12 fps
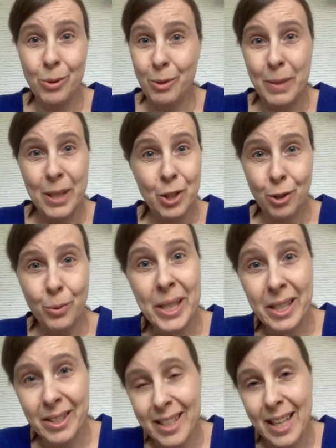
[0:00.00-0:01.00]
who's been
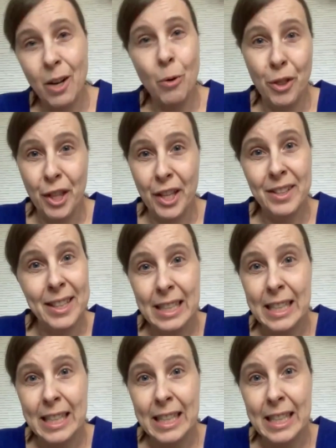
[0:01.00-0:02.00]
showing us that
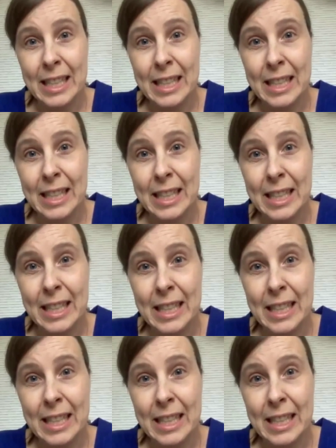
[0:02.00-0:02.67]
authentic leadership can